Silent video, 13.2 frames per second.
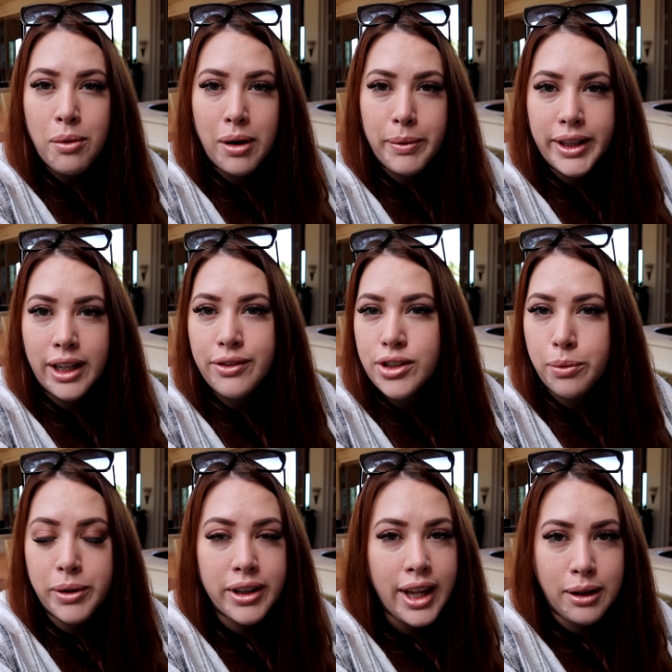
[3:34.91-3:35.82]
where we live.
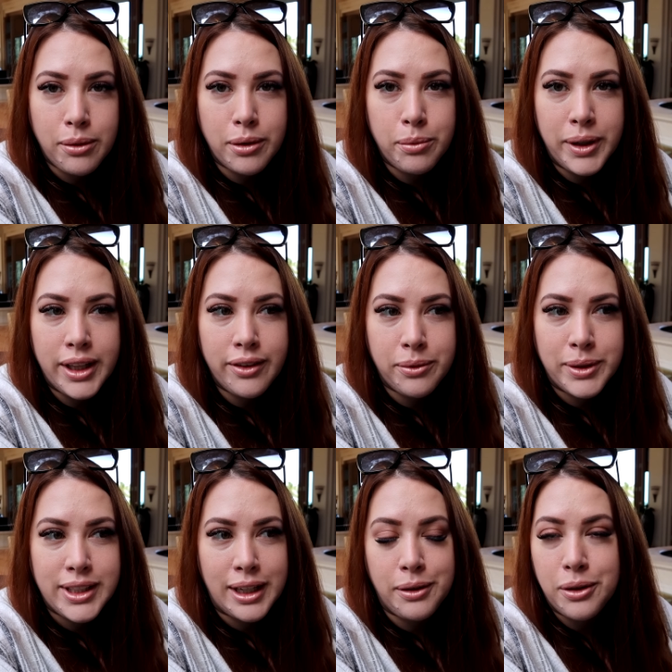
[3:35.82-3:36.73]
So we're like, when we live,
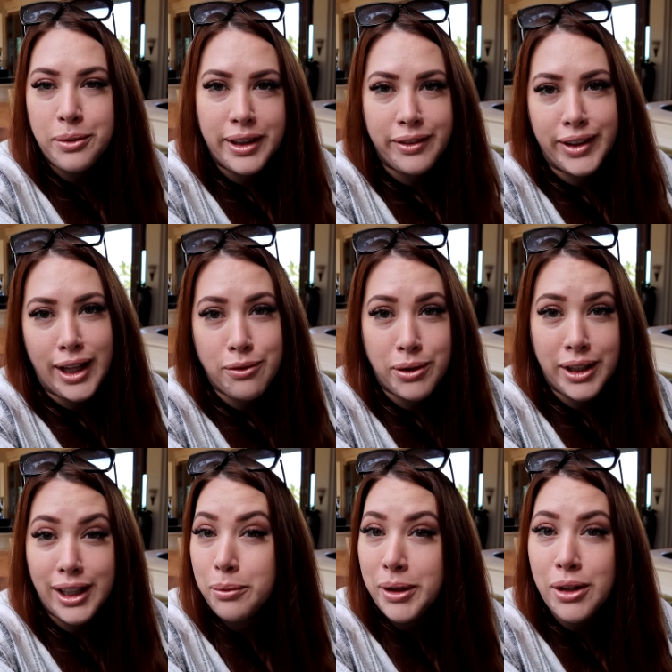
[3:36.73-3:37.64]
we say, oh, we live in
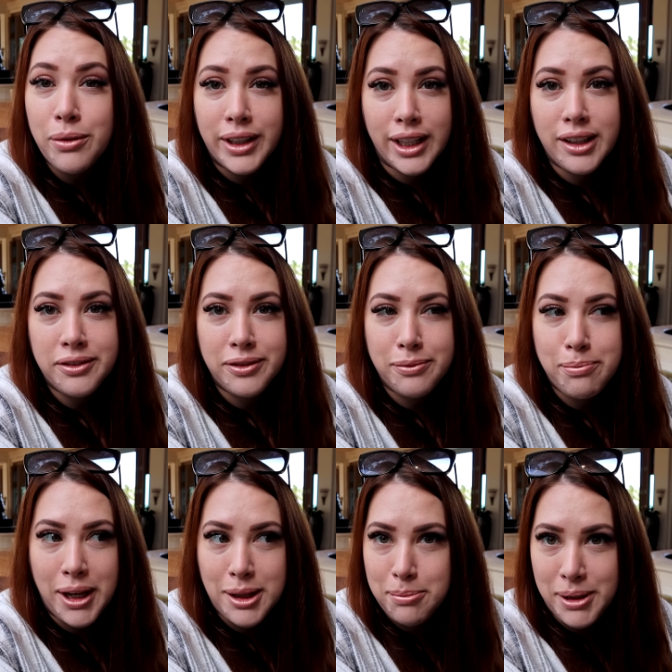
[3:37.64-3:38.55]
California, like we don't live
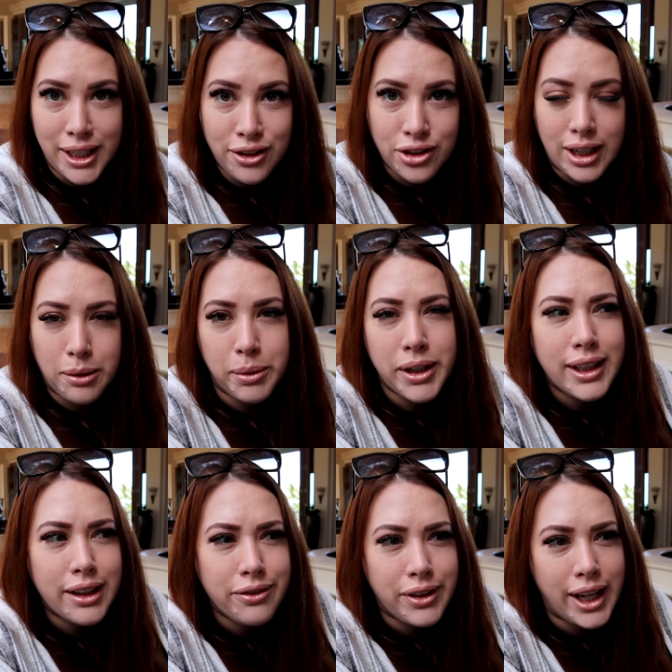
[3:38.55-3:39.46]
by the beach. Like
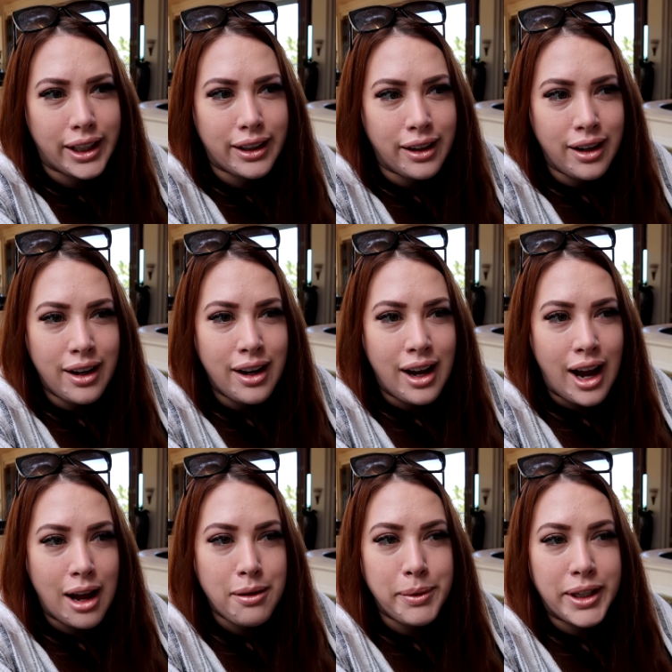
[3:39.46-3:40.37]
we live like
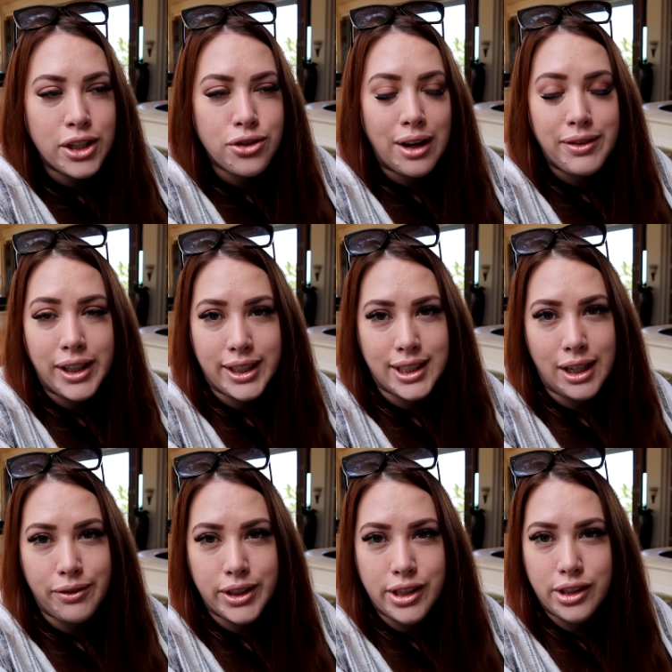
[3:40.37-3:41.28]
I mean, we could drive to like
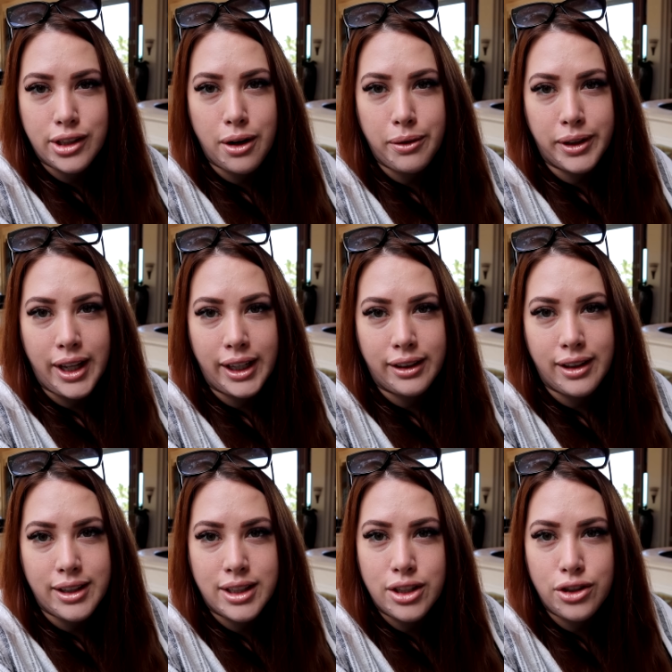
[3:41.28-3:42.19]
San Francisco in like
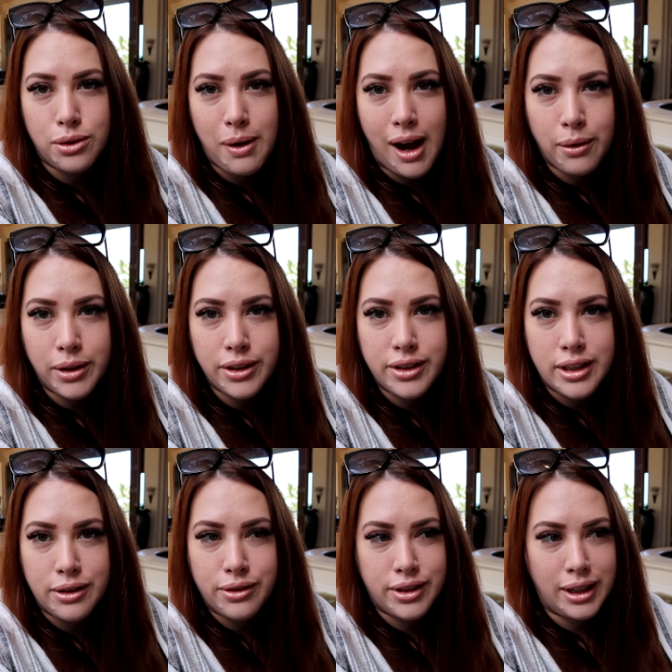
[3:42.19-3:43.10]
less than two hours,
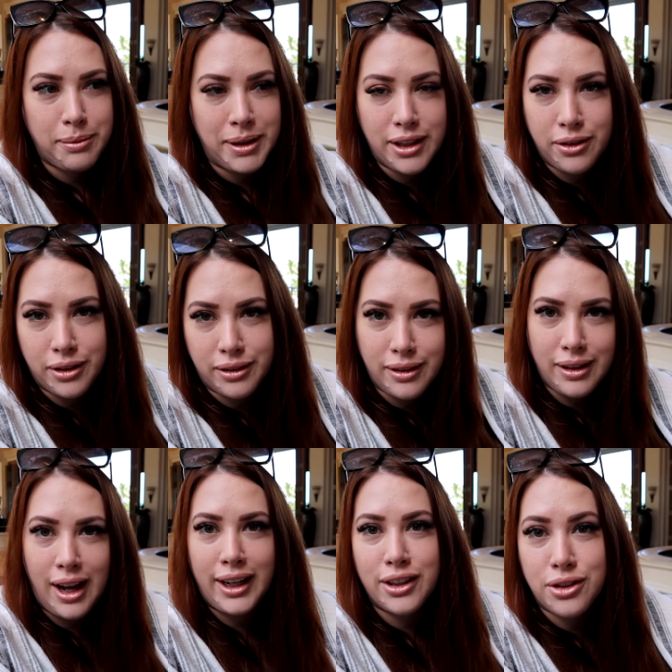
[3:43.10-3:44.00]
and there's, I mean, they're,
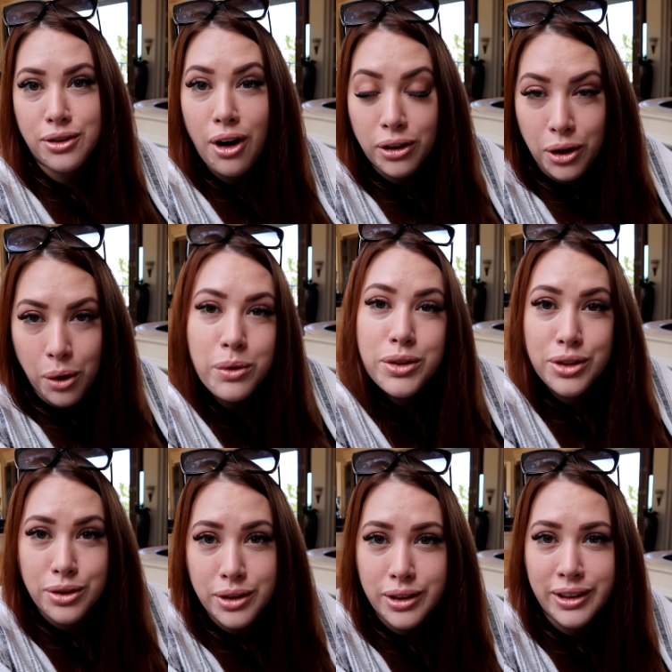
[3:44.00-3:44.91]
I guess you're
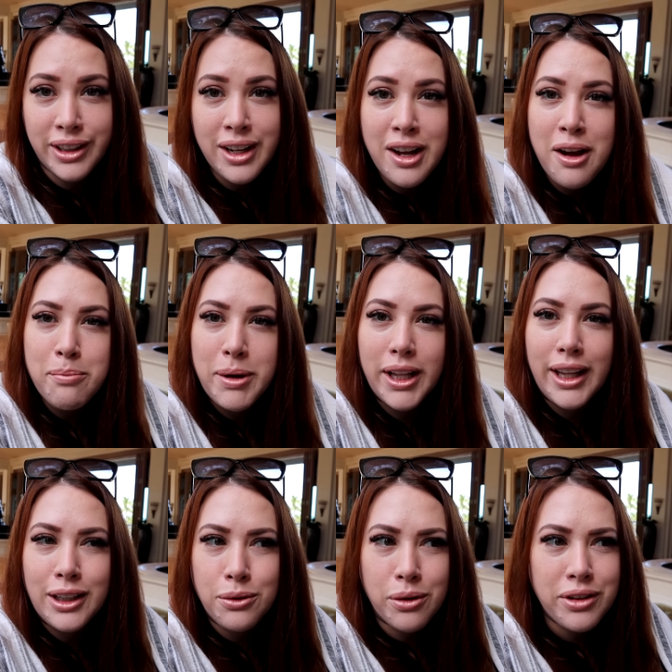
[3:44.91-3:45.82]
coastal, yeah. but
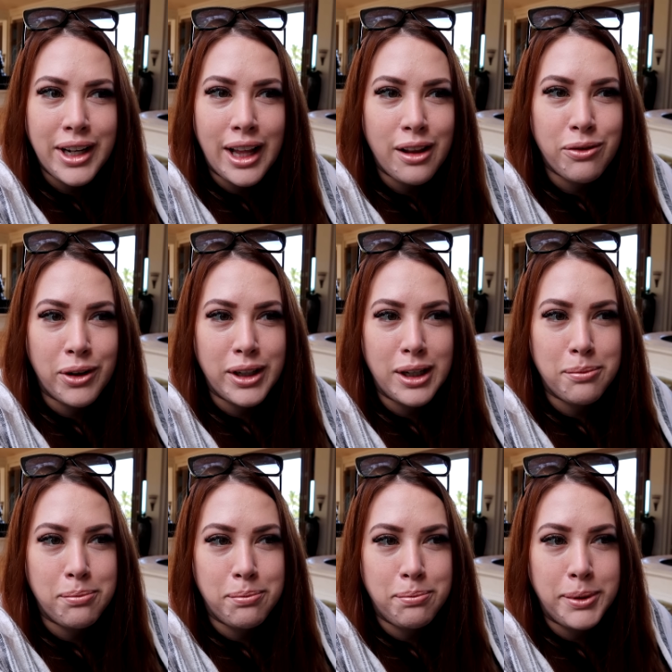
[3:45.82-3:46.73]
like Northern
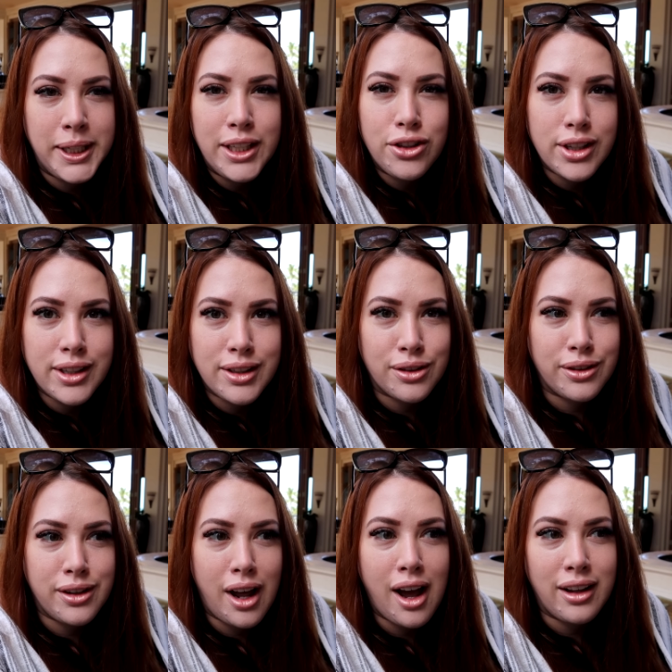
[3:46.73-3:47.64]
California beaches
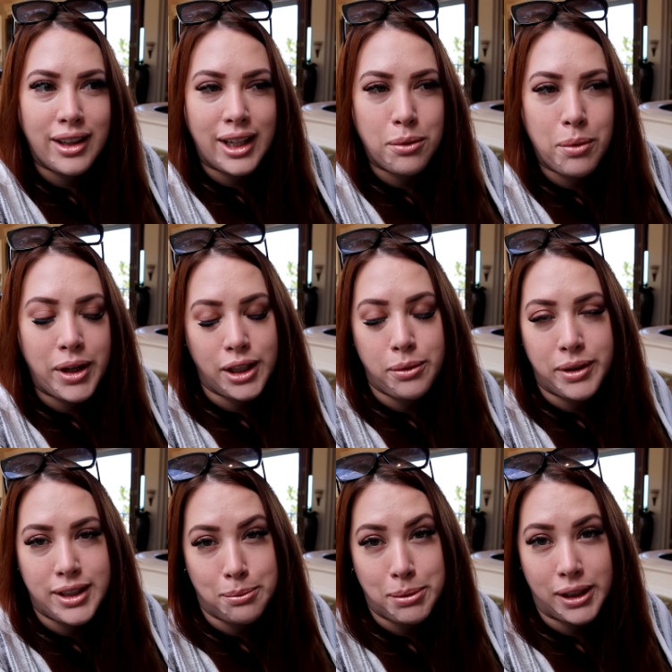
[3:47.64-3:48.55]
are not like what you
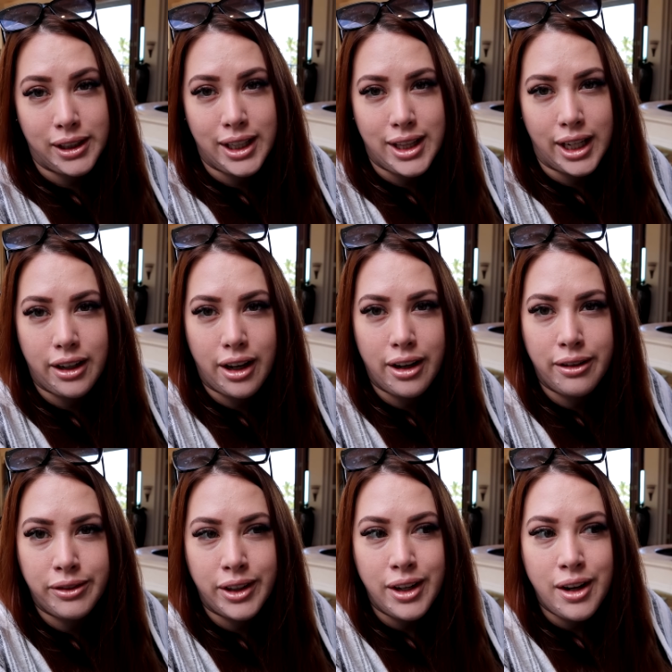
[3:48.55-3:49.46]
would typically think
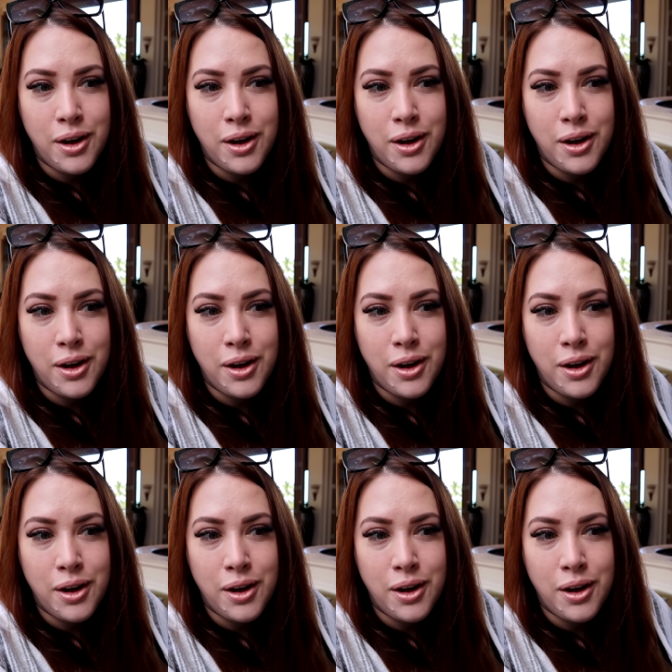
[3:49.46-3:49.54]
of